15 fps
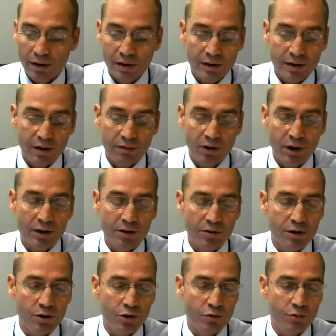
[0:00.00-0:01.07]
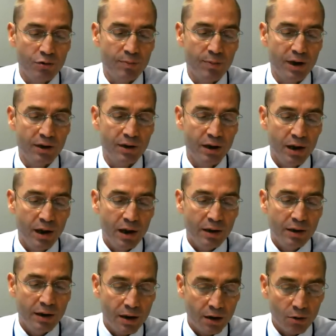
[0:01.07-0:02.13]
several other issues. But
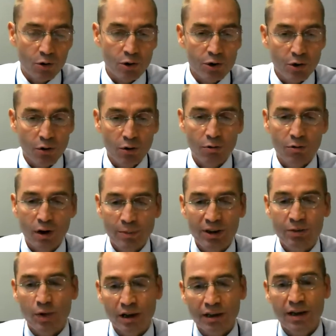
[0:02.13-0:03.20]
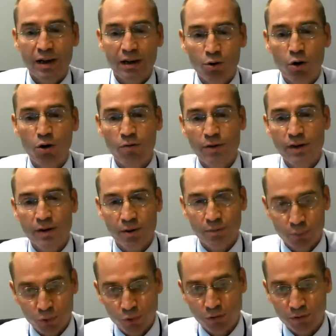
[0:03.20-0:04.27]
there are also, I mean, one can always
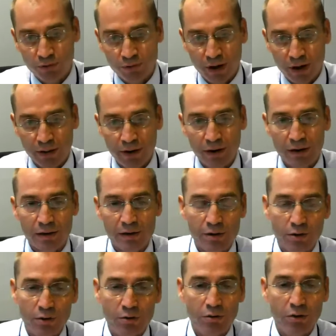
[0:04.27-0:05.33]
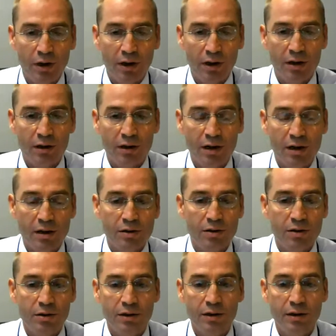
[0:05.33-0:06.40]
improve, I think. So there are
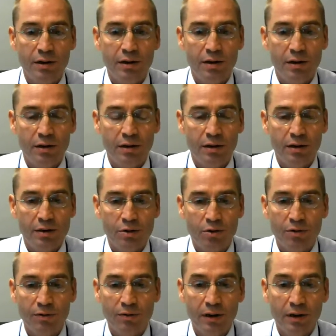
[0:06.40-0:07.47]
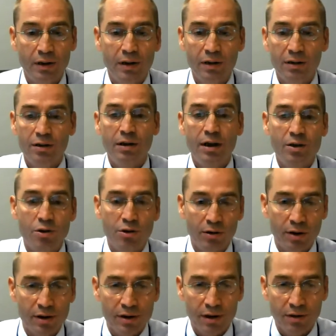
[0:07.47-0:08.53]
certain sort of international,
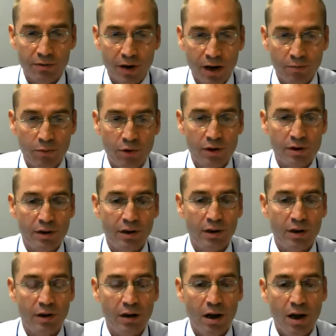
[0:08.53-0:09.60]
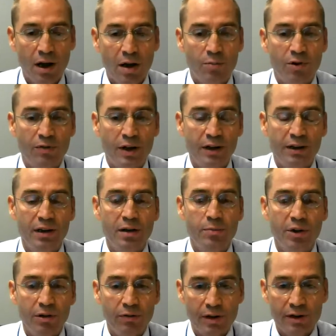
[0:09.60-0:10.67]
let's say, frameworks that are providing a
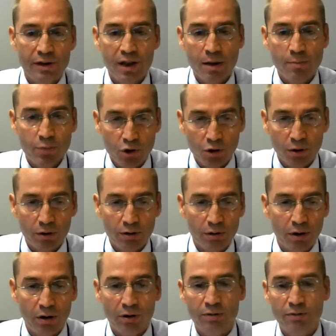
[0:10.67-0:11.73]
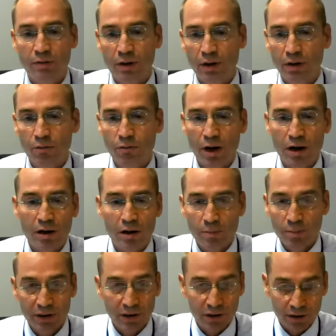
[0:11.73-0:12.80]
bit of a snapshot of where a
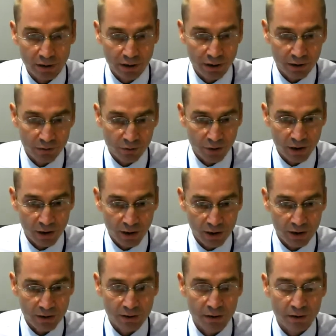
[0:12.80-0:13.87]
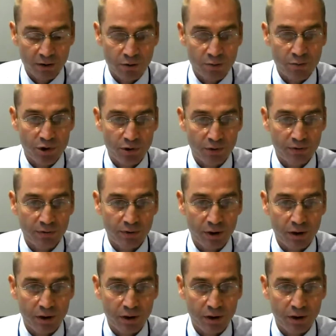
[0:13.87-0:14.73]
particular country is in terms of